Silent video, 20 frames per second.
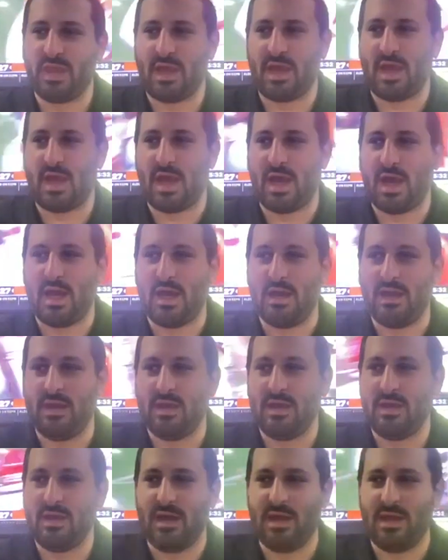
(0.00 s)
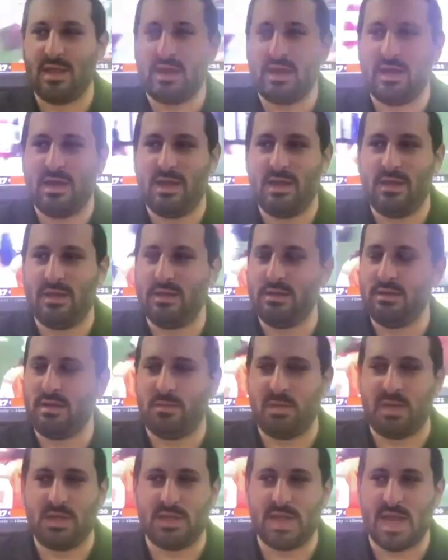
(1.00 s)
I it,
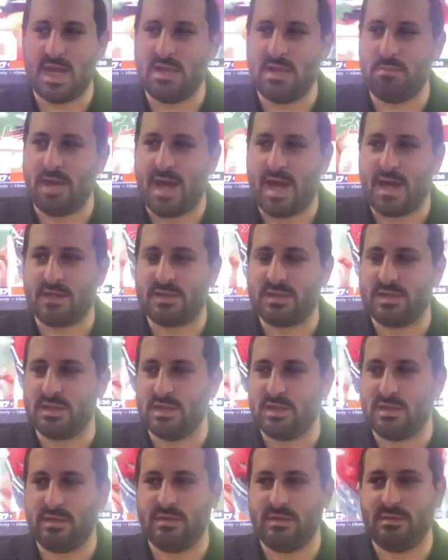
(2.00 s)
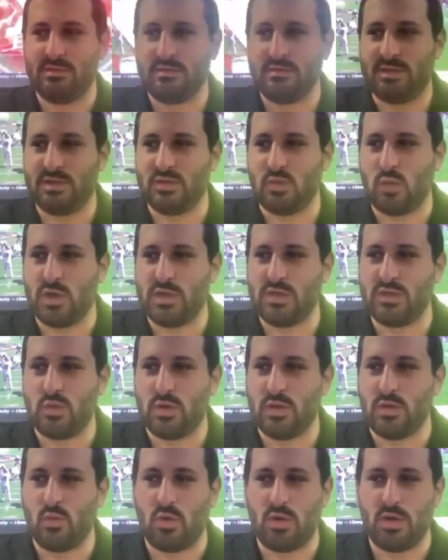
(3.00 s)
I mean, dating back to
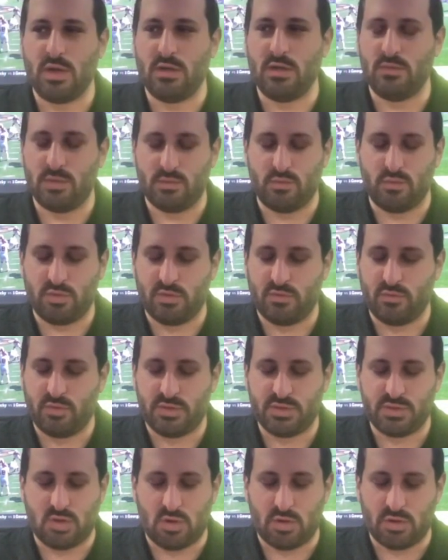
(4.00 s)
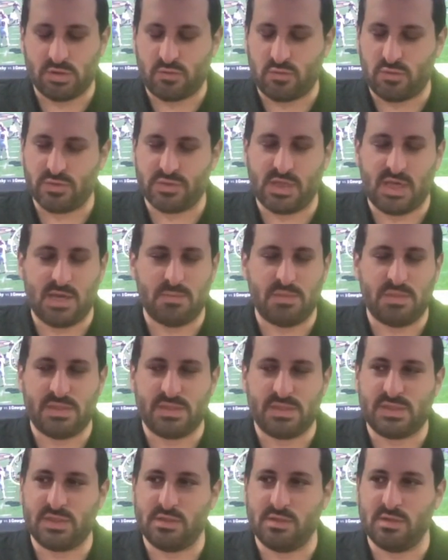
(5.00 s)
2021 with Sark's first game in
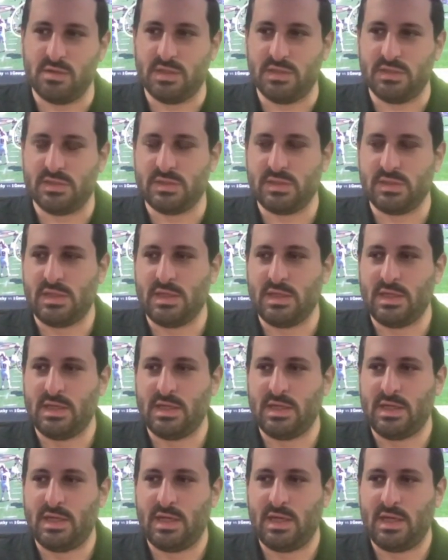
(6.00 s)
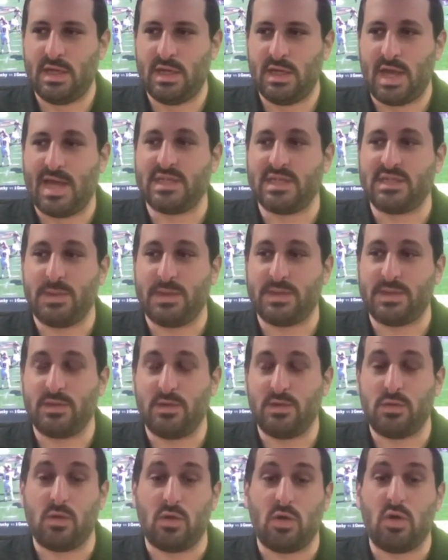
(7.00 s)
this series, I
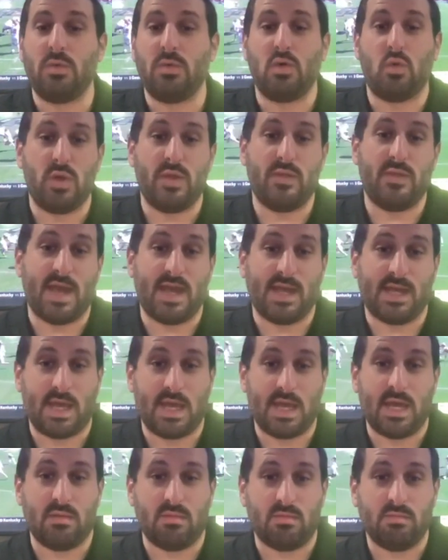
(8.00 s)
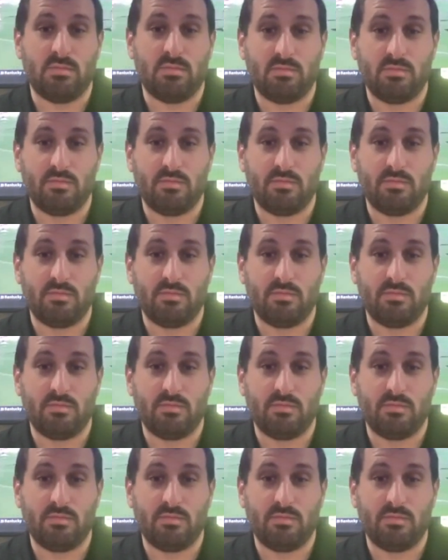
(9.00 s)
expected Oklahoma to win that game.